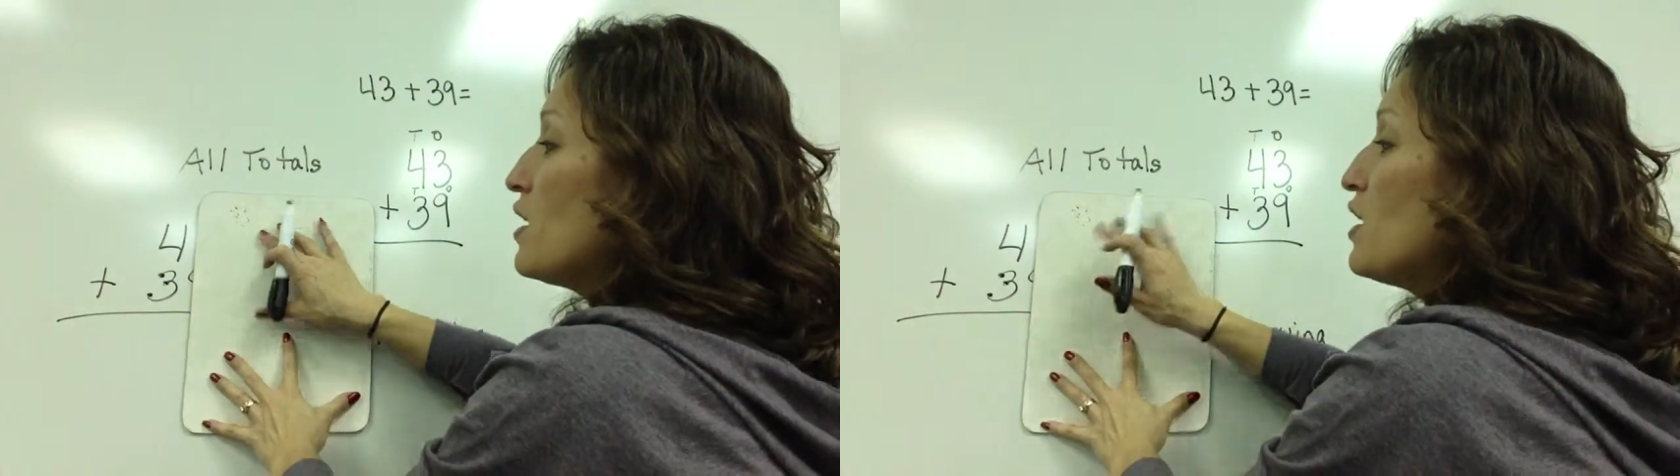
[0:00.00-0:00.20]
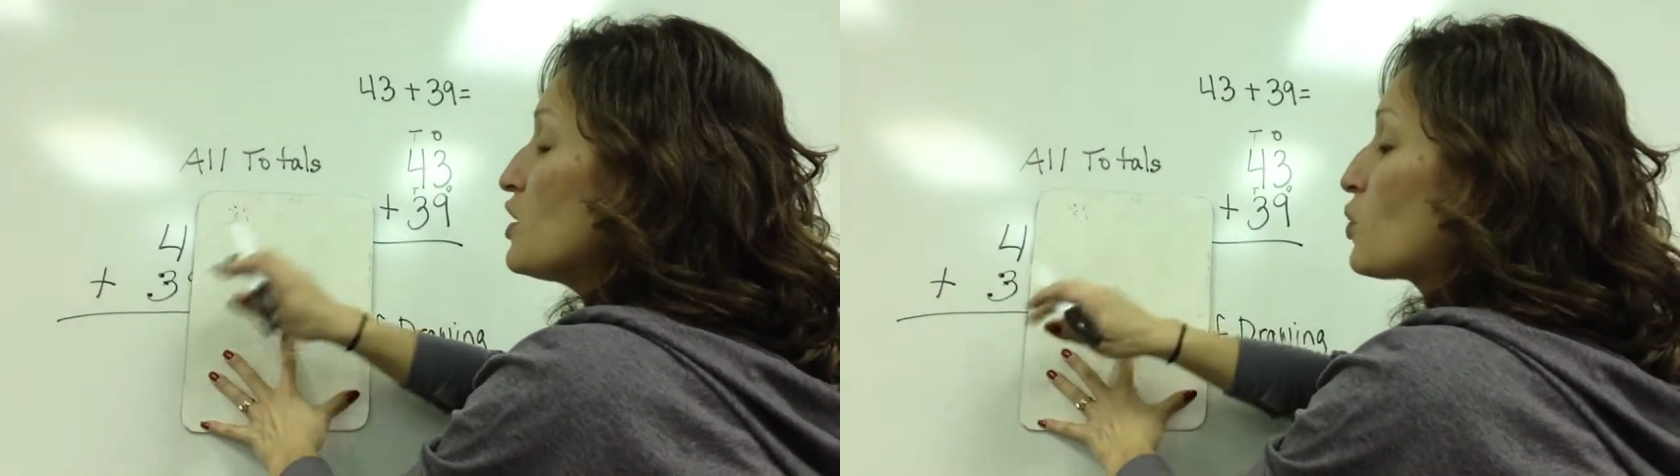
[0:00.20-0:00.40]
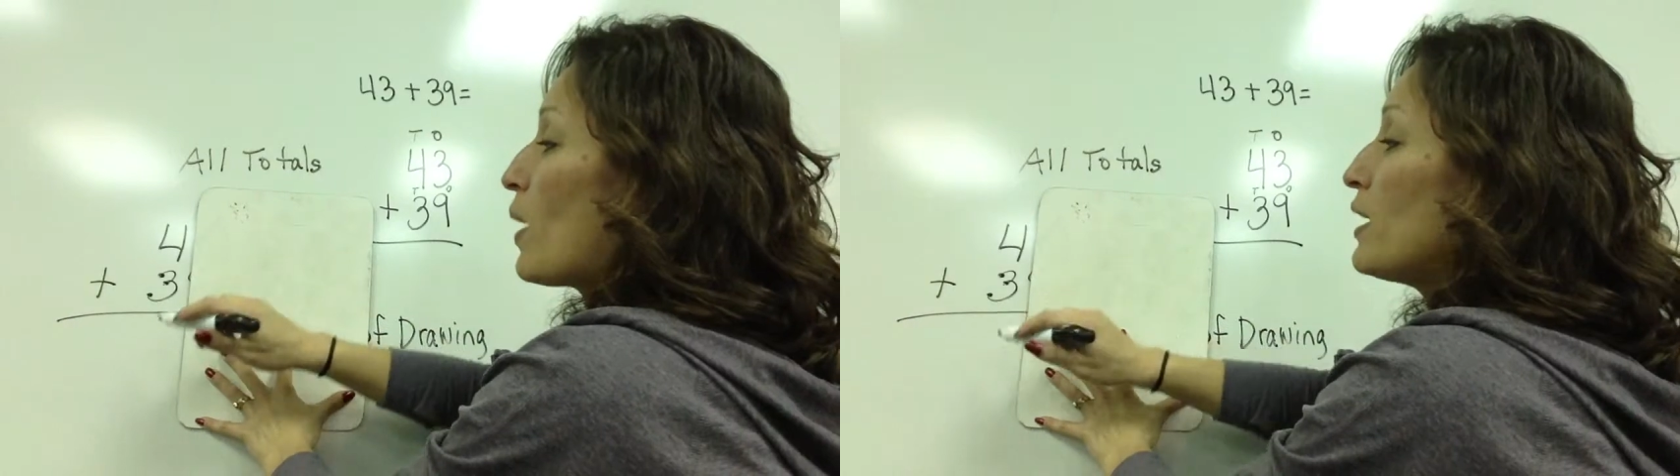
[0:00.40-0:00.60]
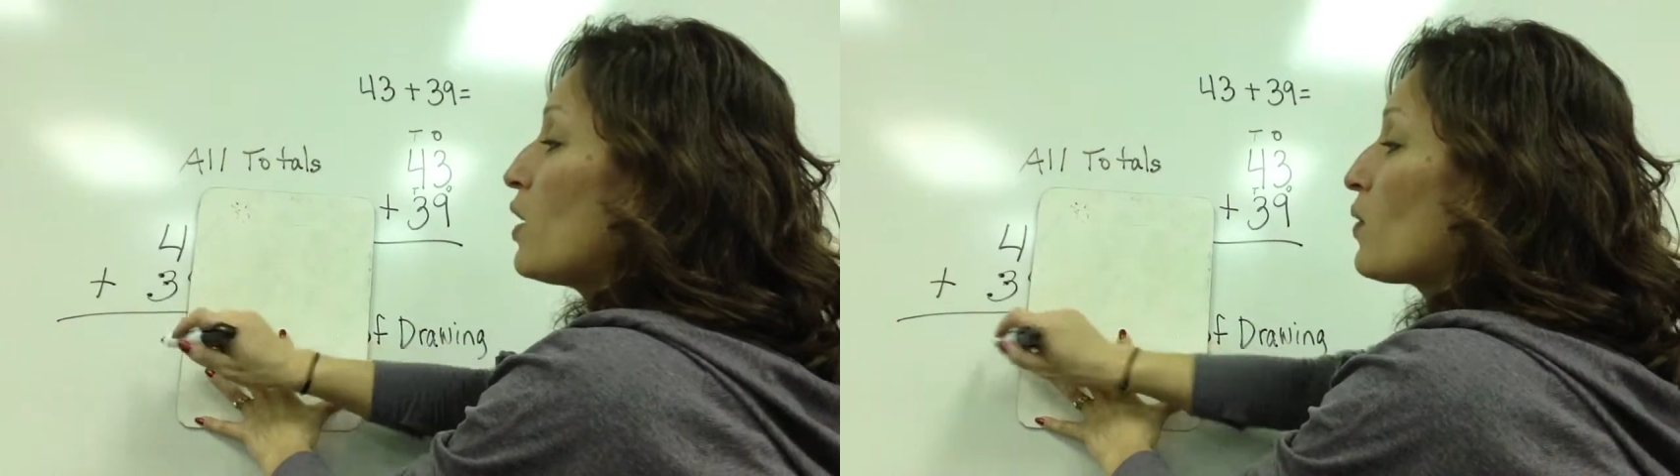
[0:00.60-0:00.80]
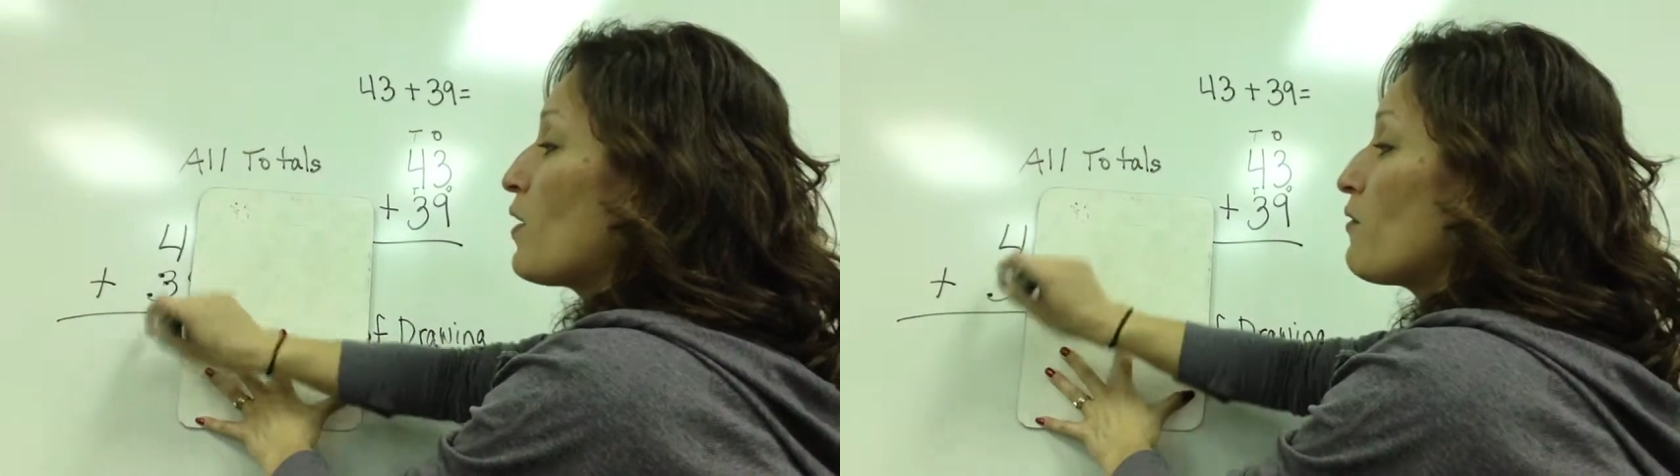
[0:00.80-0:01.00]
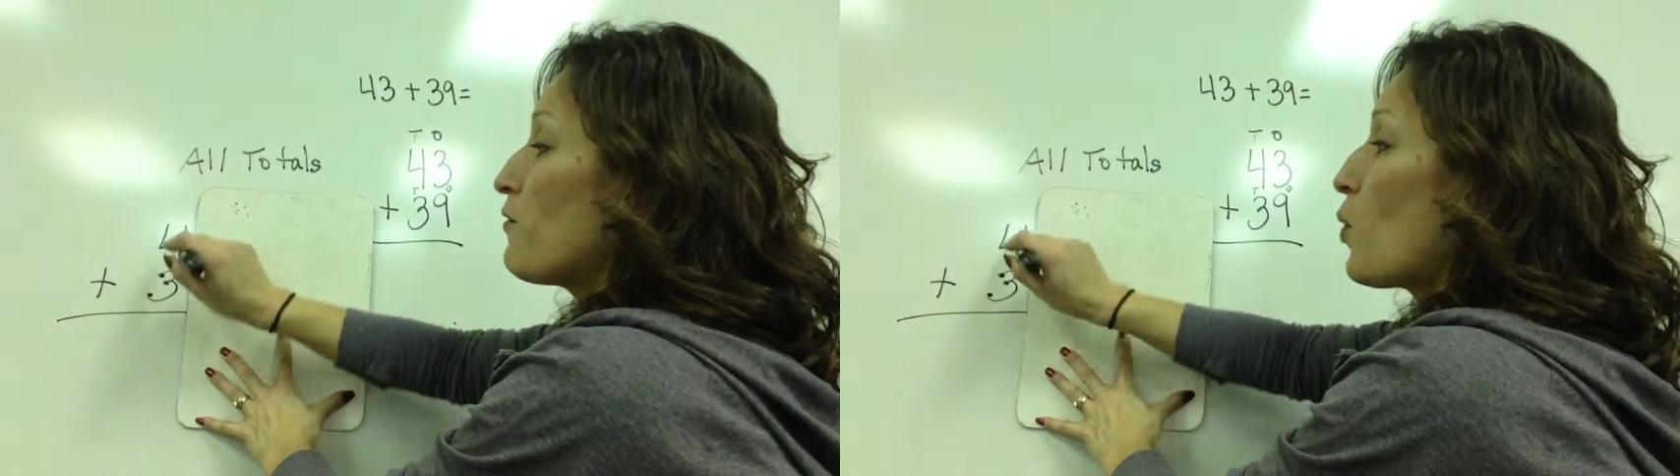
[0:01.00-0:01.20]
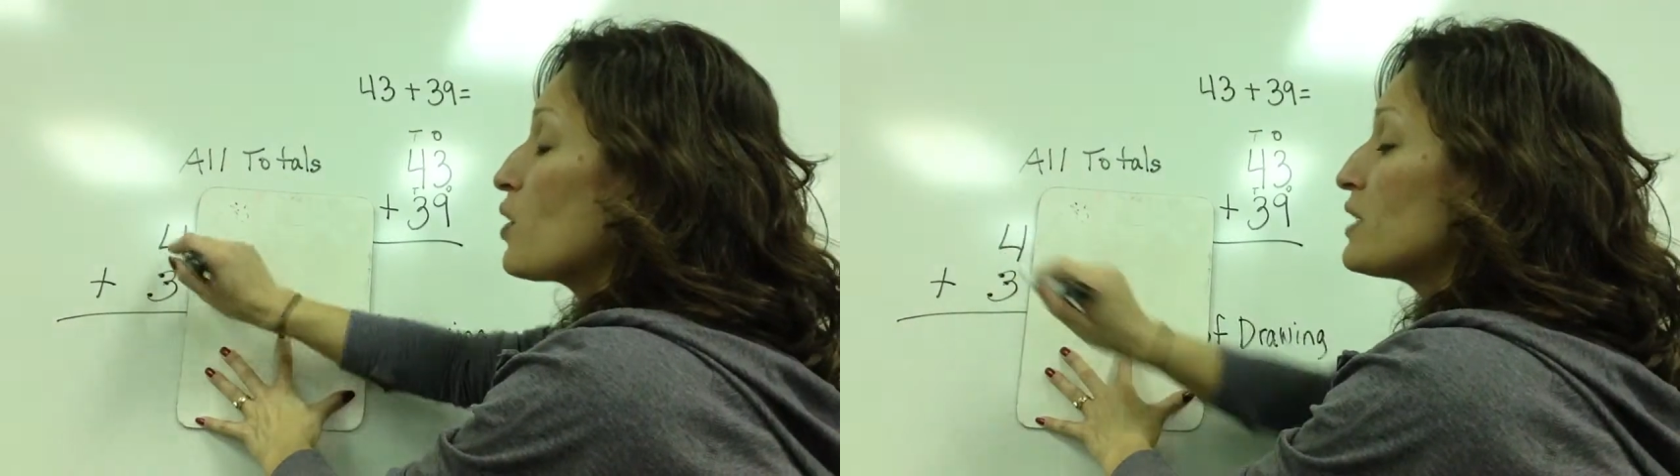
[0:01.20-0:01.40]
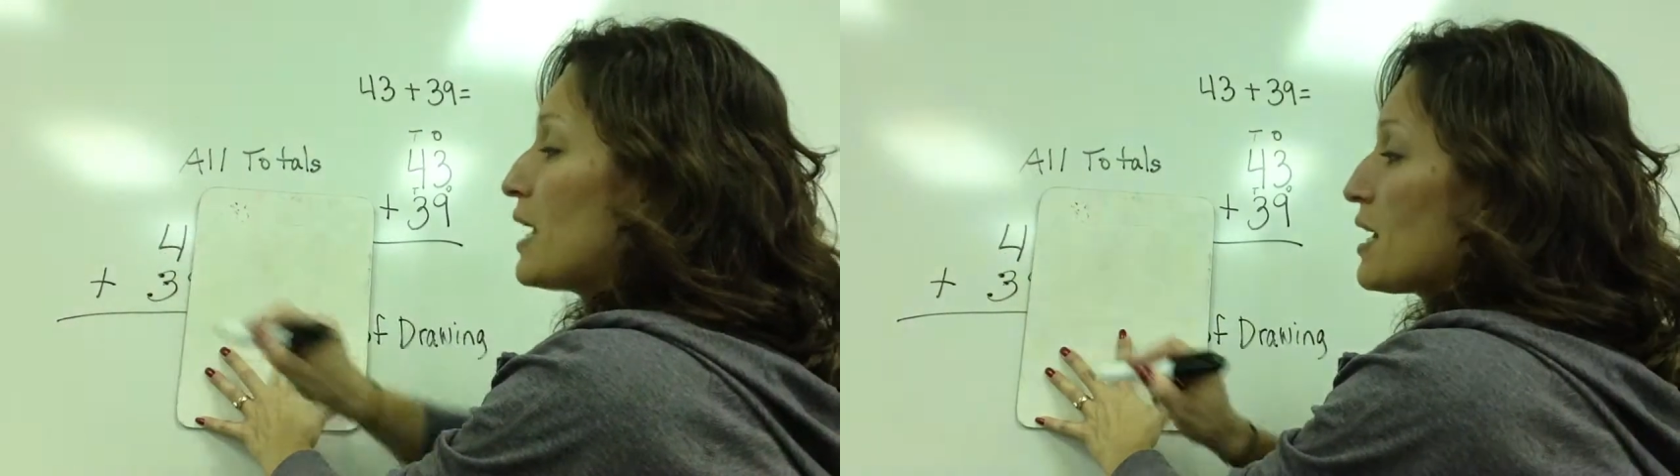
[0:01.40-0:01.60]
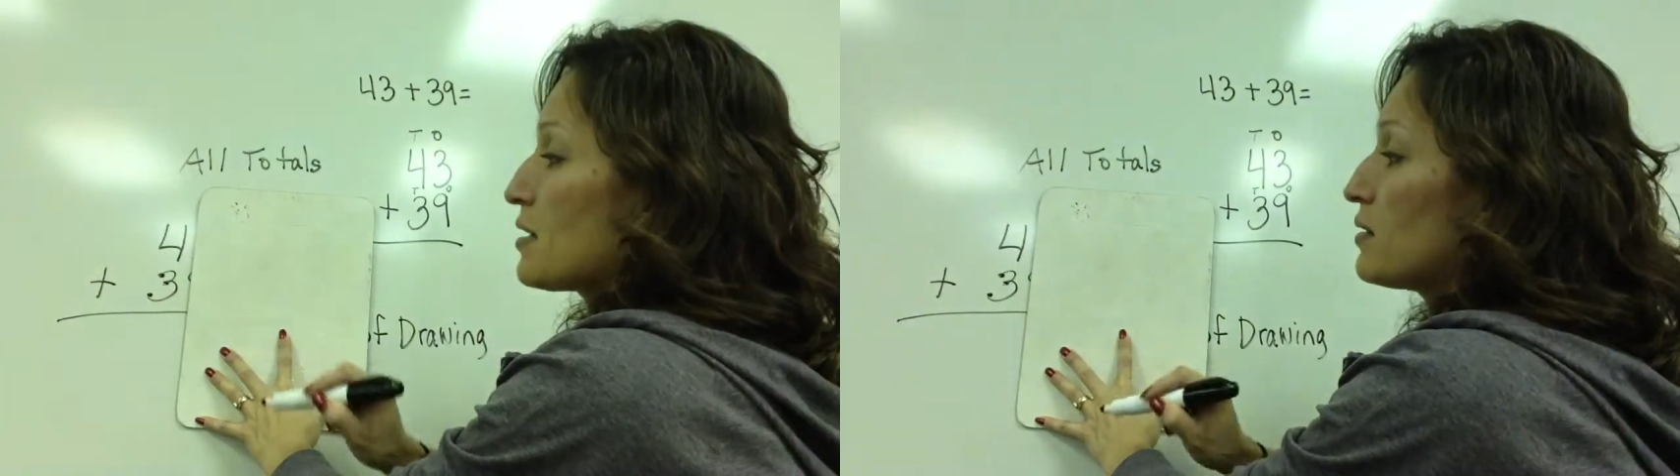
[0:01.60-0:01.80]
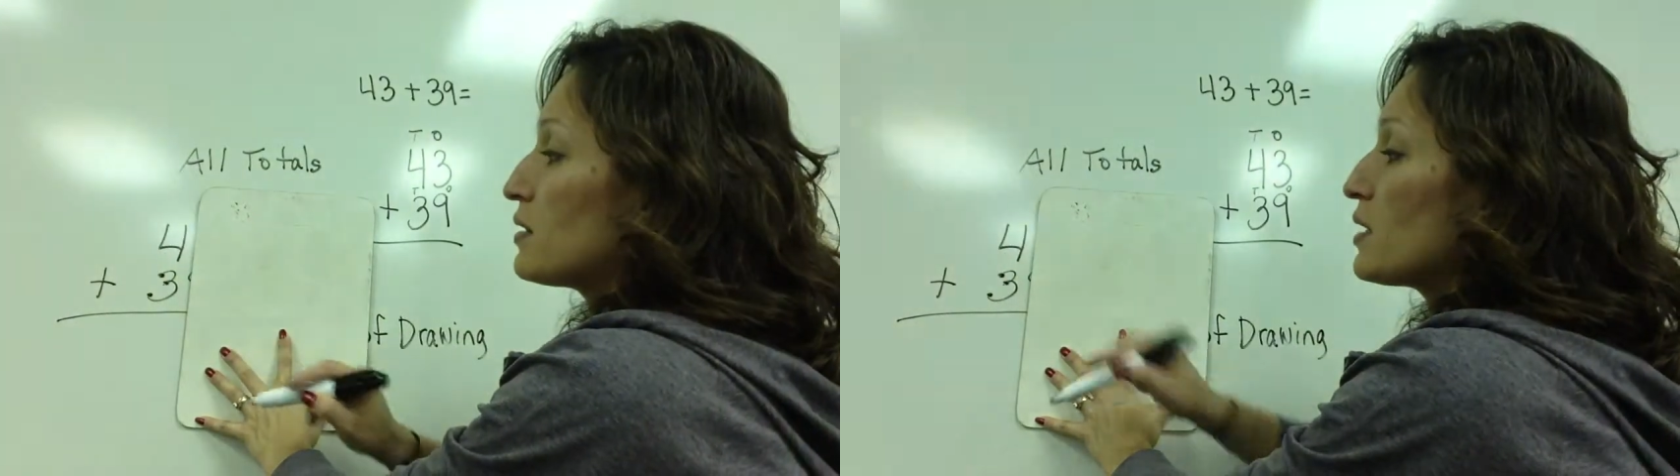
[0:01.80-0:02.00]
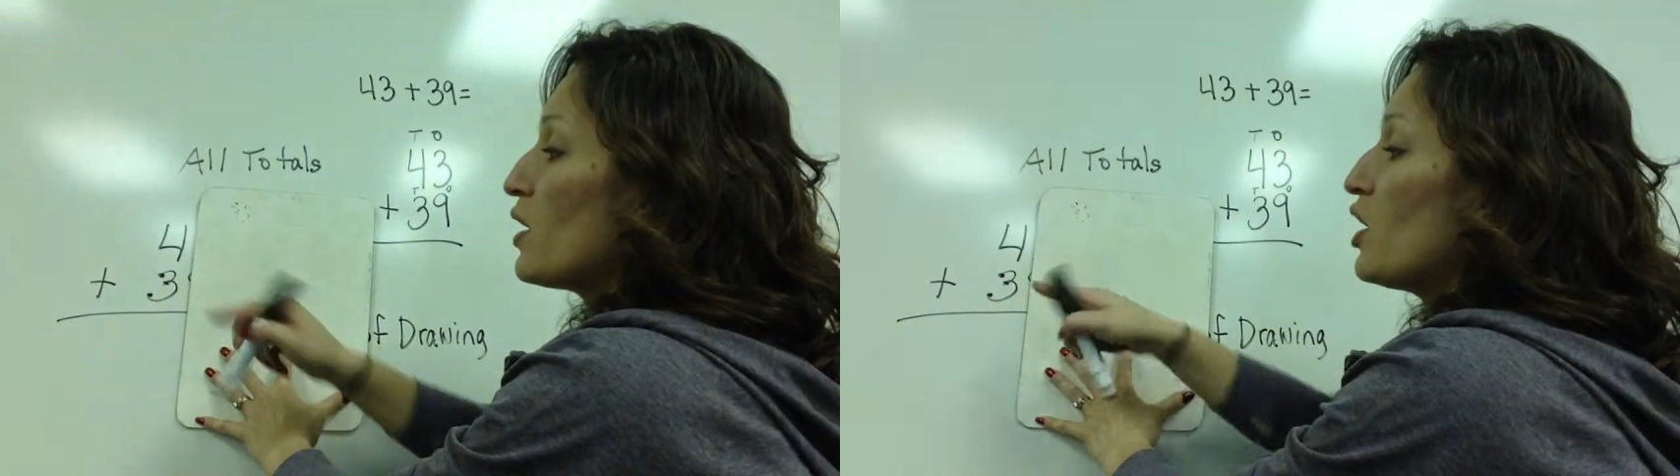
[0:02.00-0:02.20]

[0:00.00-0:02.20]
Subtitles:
So I know that 4 tens